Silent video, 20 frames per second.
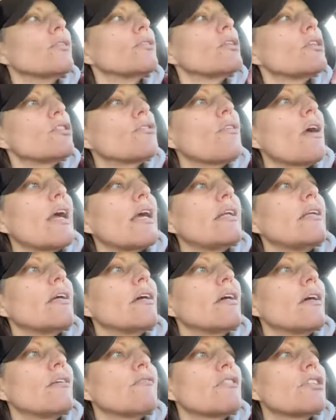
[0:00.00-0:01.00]

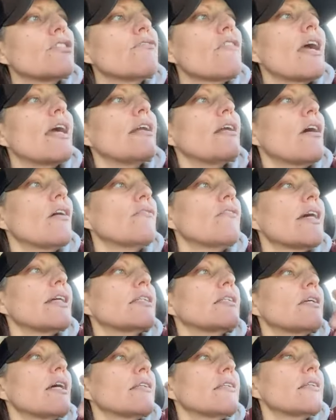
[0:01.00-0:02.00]
restrain,
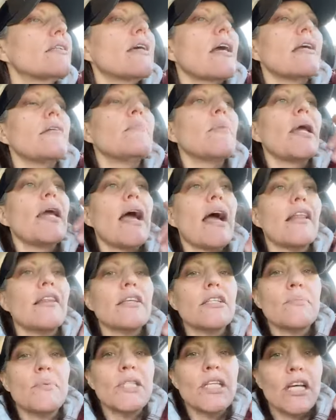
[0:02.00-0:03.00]
arrest and detain me at
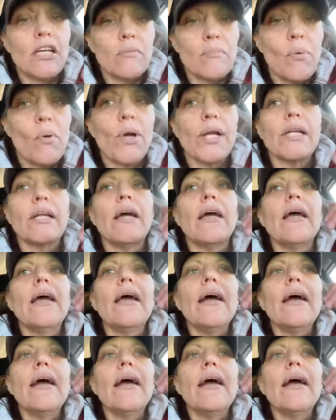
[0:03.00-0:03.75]
this particular point.